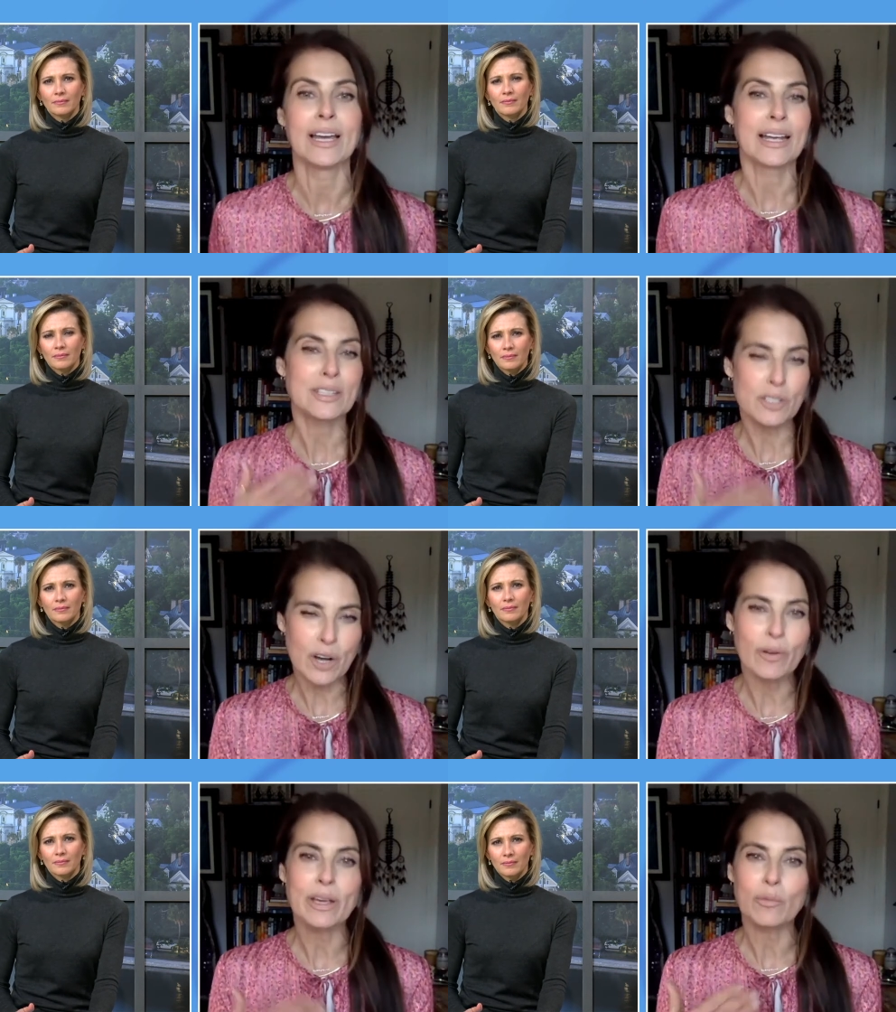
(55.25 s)
Speaker 1: It's
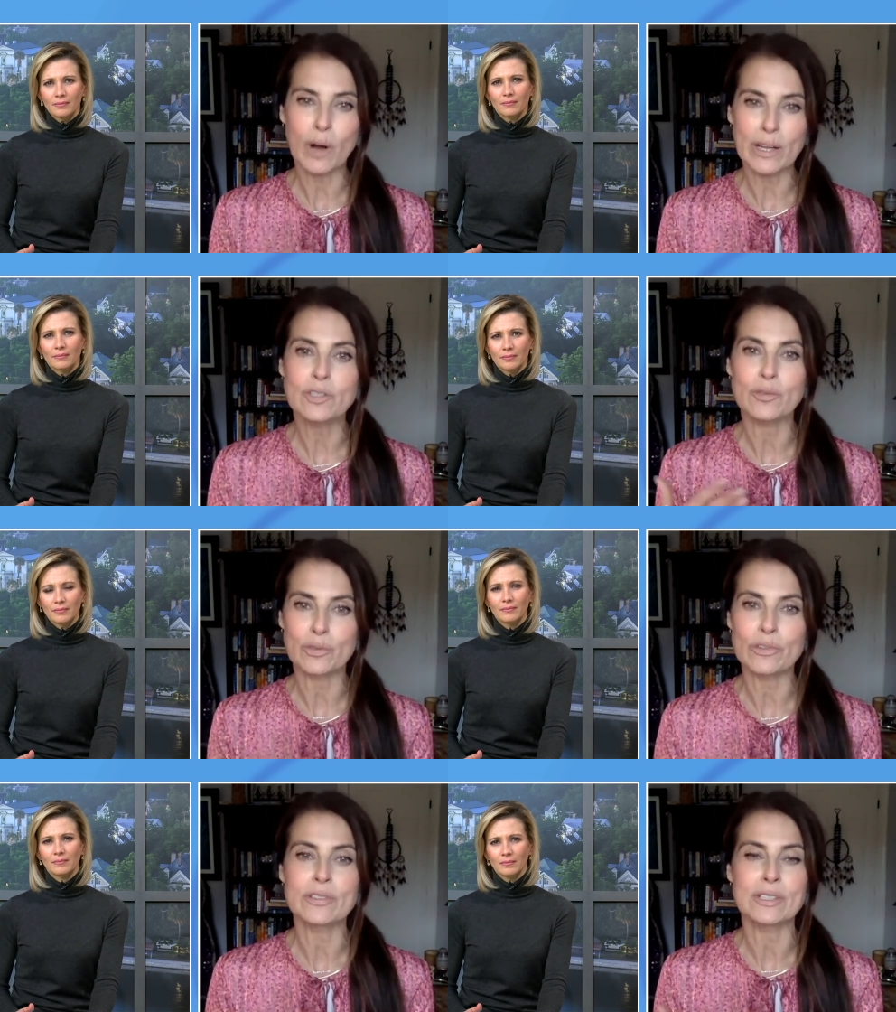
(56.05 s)
knowing what
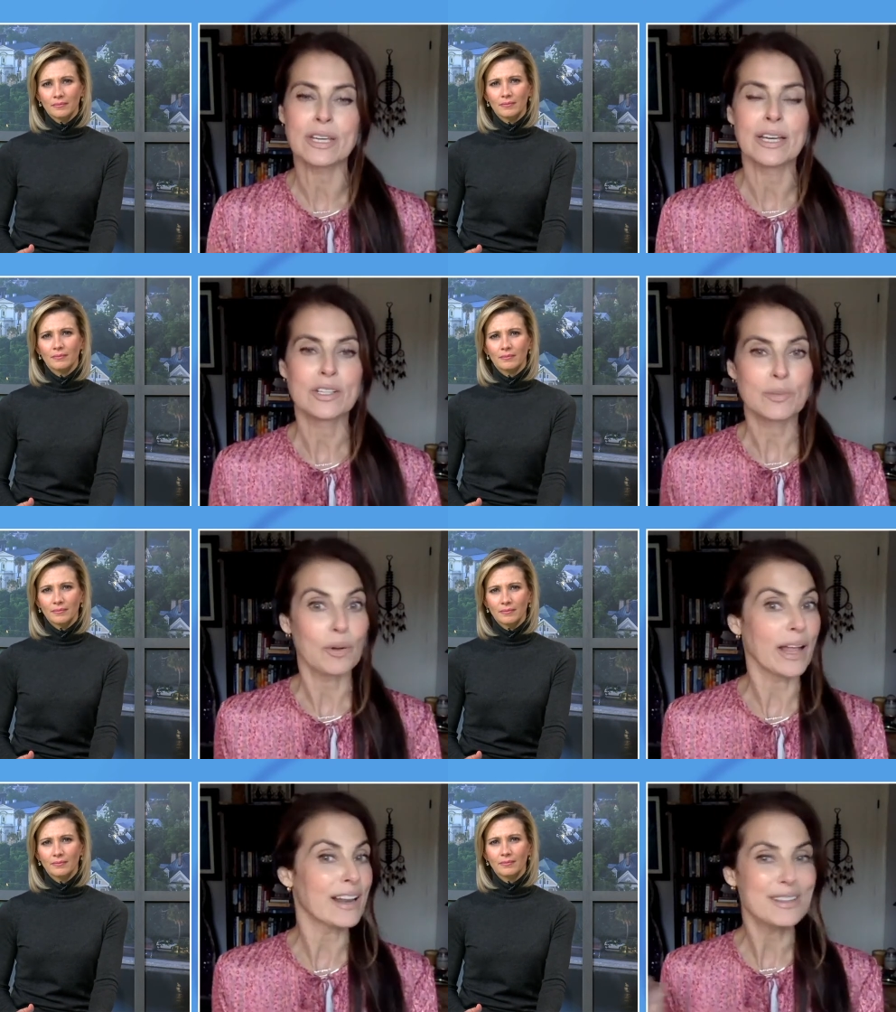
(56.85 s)
tools to
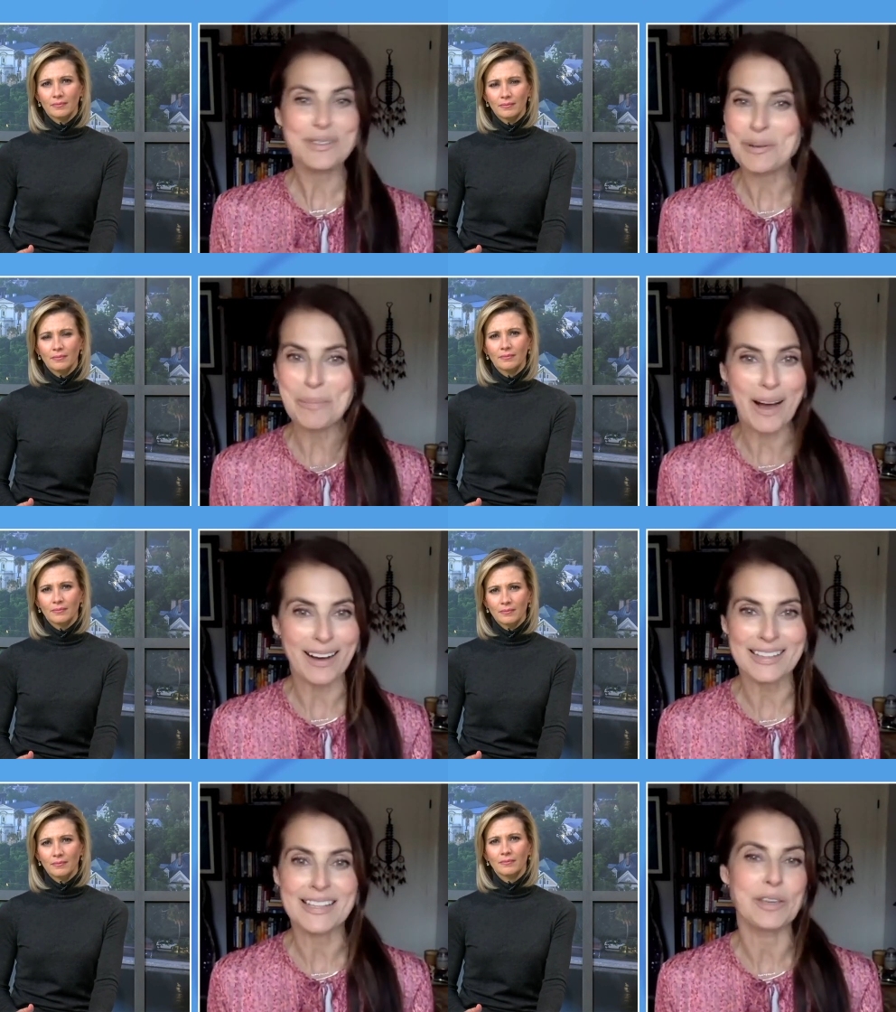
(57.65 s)
pull out of the
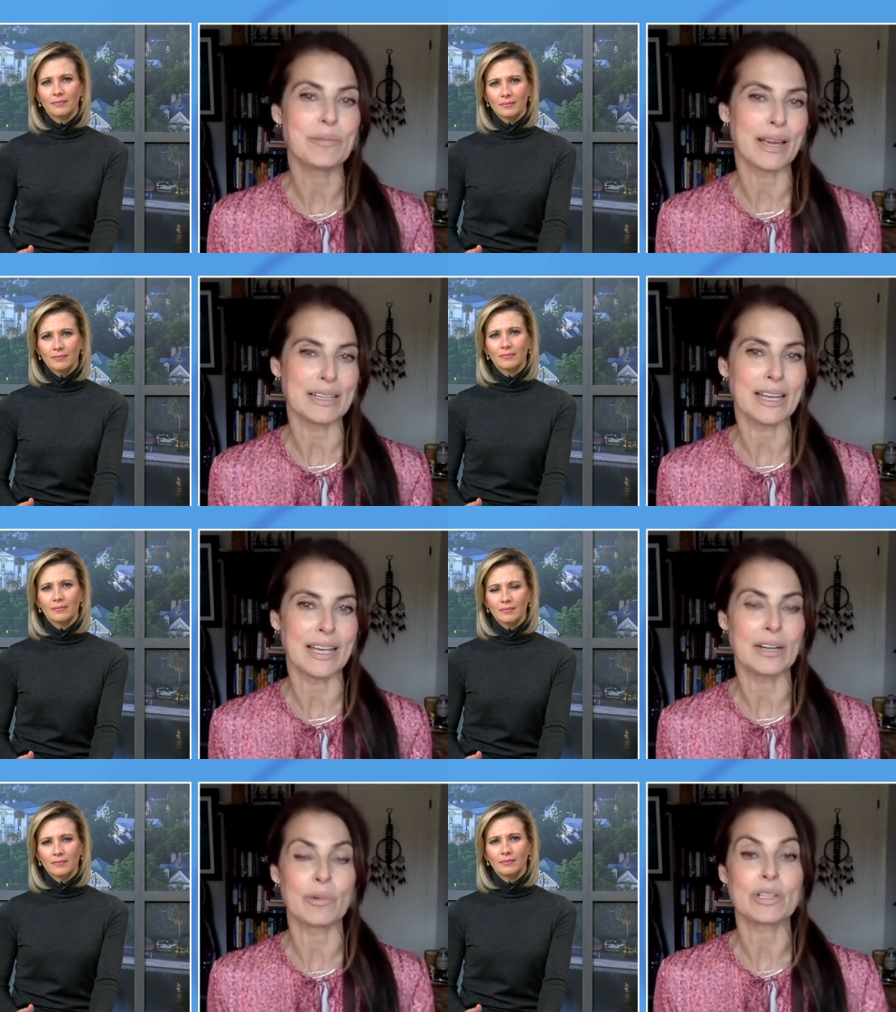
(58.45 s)
toolbox that you might
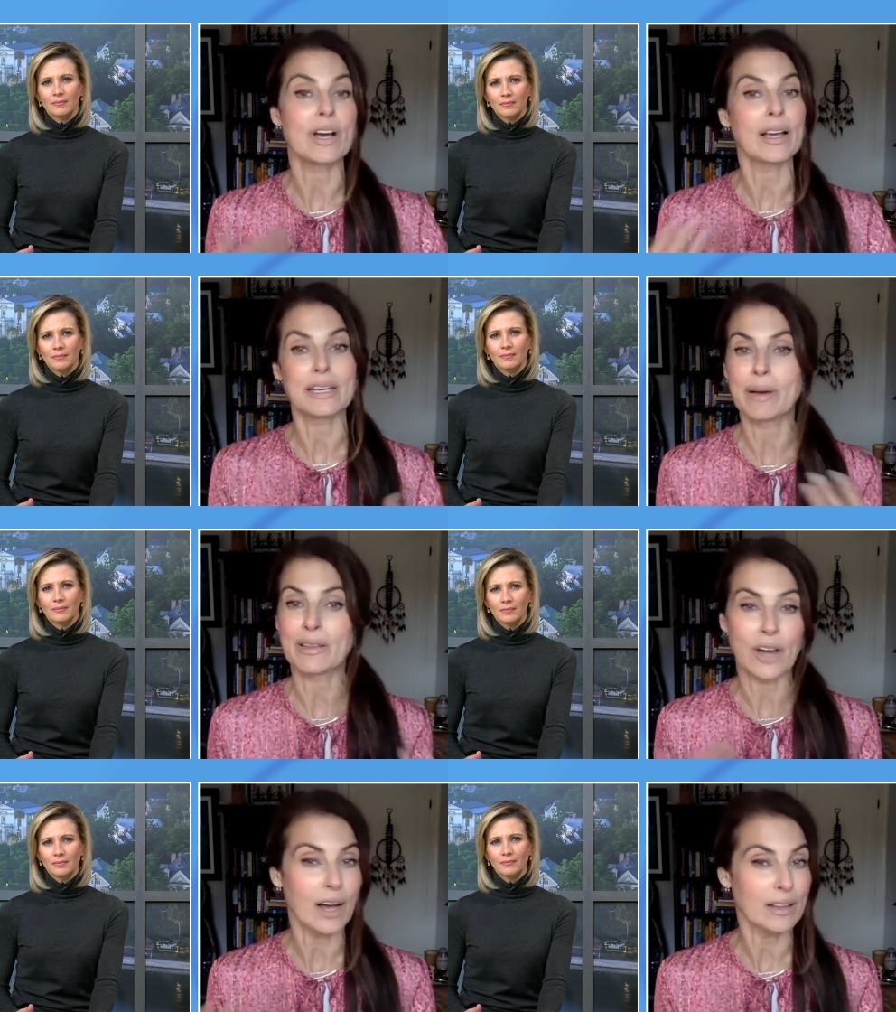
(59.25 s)
need. And we're talking
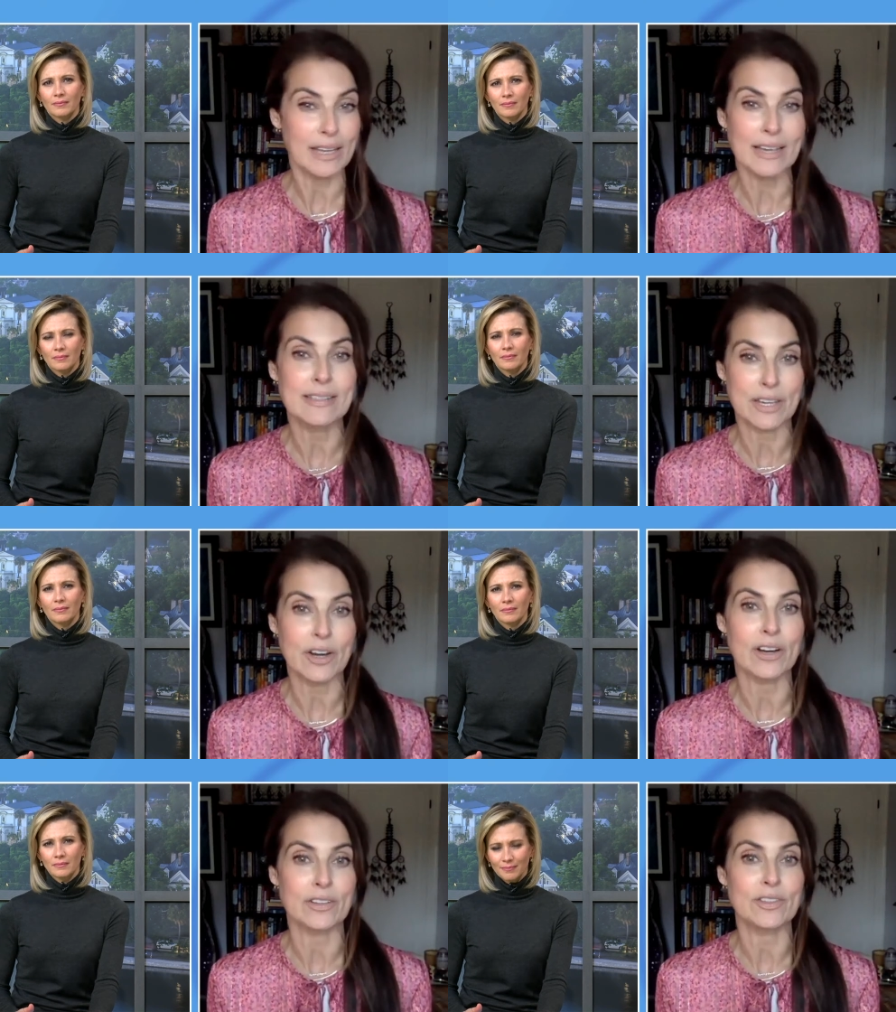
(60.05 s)
about the holidays
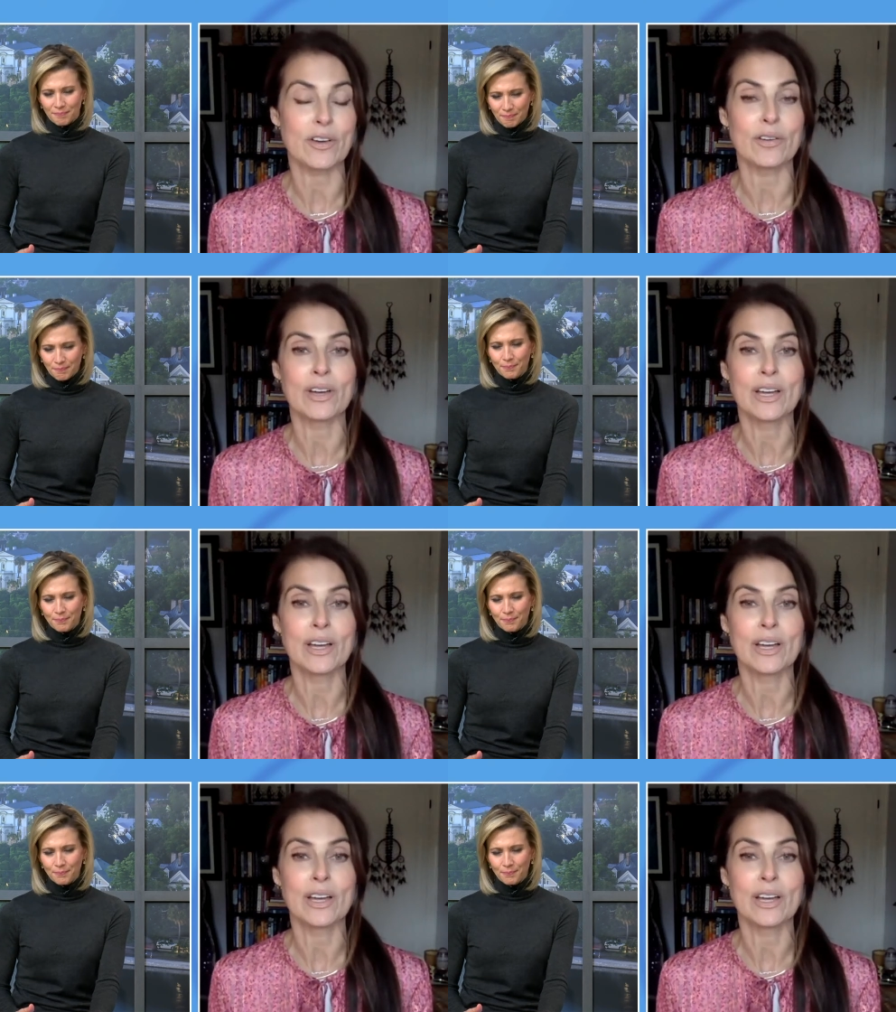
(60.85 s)
here. So